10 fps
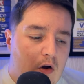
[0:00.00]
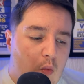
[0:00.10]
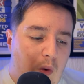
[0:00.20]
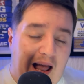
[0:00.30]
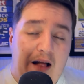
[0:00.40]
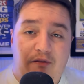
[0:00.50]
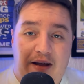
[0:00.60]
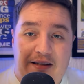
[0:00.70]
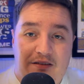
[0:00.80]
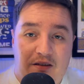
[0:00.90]
Will
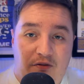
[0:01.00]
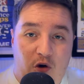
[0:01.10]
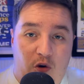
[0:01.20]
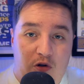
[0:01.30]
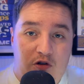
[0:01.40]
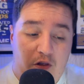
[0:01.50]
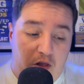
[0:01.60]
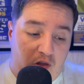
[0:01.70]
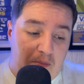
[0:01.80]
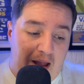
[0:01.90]
Alves, of course, on the
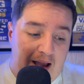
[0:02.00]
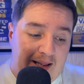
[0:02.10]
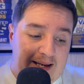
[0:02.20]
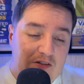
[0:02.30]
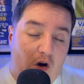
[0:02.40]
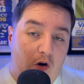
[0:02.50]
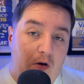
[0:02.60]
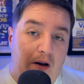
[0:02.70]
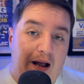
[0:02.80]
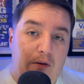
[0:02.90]
thumbnail, he has
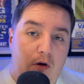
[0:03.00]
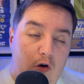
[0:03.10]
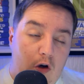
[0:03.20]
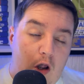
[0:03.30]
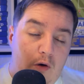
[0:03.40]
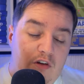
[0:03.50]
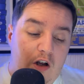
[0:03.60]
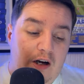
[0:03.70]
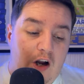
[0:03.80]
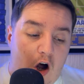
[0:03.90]
gone on loan
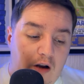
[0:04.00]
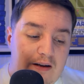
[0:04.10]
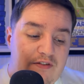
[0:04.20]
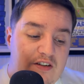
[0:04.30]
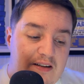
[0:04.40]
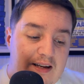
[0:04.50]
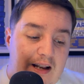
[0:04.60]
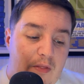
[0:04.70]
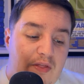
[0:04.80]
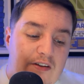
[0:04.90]
to Cardiff City.
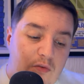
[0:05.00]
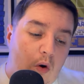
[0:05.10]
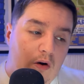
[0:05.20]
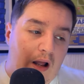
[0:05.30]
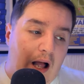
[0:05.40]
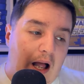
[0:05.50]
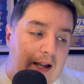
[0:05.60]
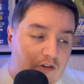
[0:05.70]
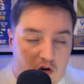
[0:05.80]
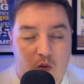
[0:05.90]
Now, this one
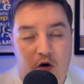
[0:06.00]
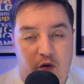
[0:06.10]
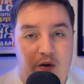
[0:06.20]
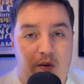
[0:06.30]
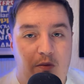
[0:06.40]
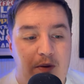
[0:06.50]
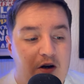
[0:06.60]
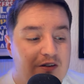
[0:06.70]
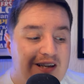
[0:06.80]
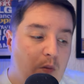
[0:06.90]
I do agree with
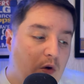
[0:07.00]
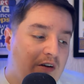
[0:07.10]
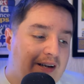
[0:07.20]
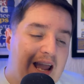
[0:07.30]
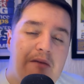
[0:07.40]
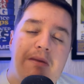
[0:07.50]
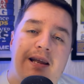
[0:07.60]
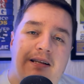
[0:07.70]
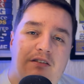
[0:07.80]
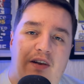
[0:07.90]
because he wasn't getting
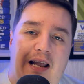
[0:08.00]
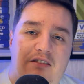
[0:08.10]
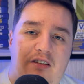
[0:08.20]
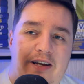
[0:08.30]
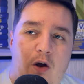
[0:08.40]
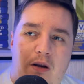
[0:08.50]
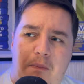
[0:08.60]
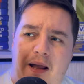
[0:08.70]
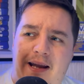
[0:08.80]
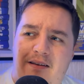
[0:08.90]
minutes for Leicester. He only
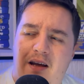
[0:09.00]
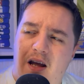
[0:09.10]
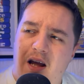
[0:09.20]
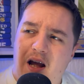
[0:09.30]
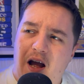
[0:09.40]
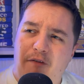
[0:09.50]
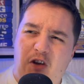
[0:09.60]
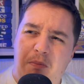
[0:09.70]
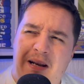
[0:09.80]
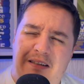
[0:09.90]
played a
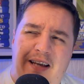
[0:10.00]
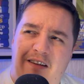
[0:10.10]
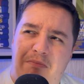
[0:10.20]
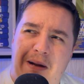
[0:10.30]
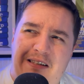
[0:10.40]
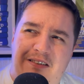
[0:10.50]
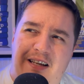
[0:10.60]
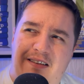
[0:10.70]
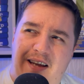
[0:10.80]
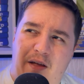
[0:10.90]
few minutes against Man
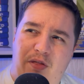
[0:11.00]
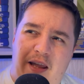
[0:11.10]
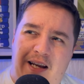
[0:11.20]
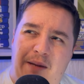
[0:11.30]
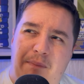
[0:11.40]
City, I think.